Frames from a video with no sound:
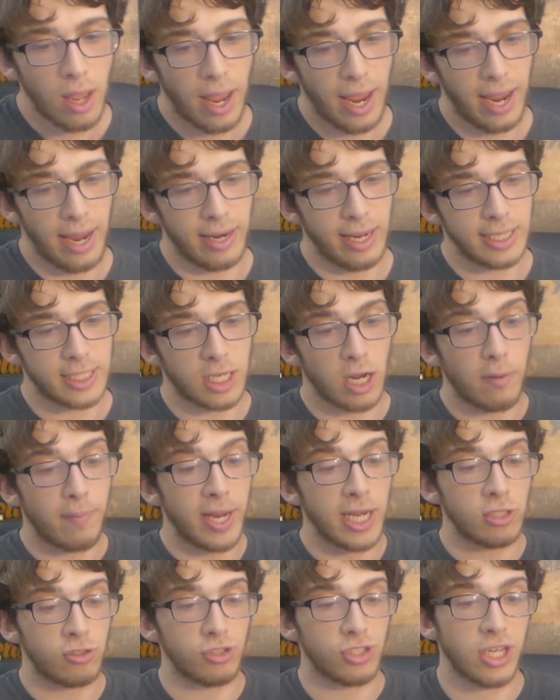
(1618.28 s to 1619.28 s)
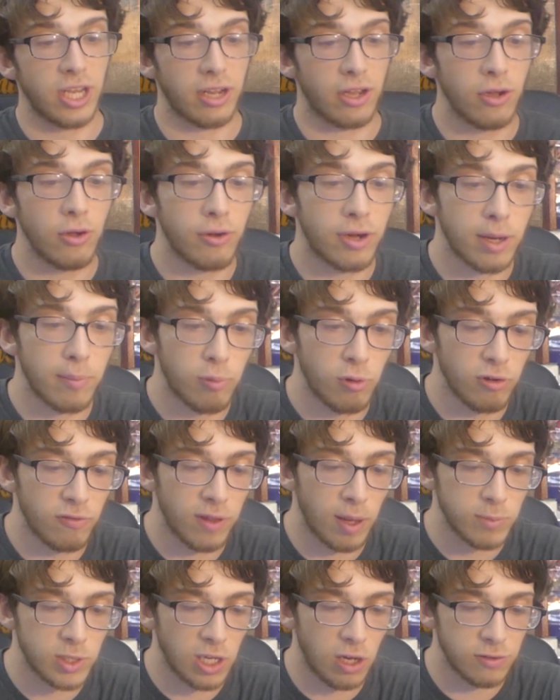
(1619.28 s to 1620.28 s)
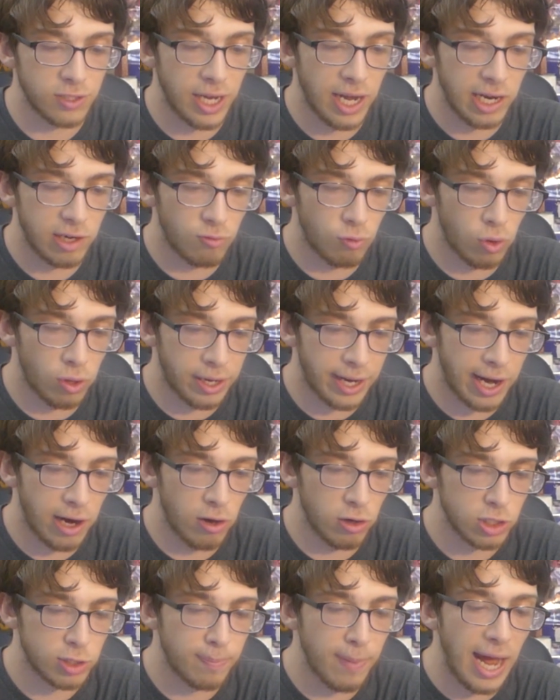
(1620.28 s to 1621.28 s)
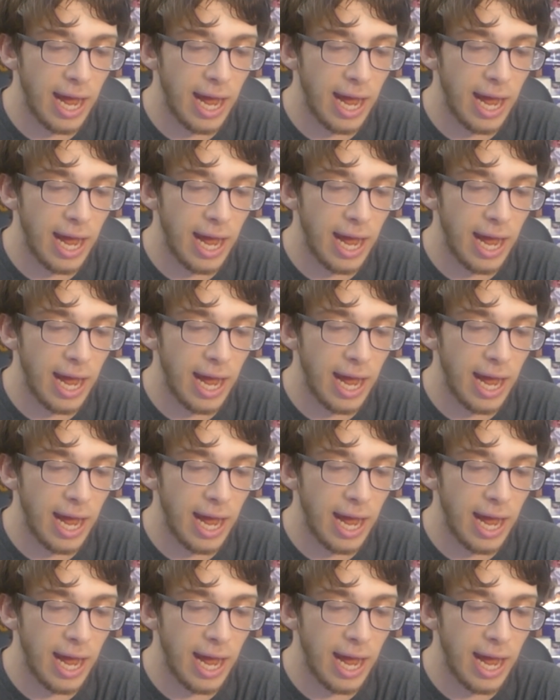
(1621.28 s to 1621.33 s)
And it's going to be interesting. Who can prove themselves ahead of Roland Garros?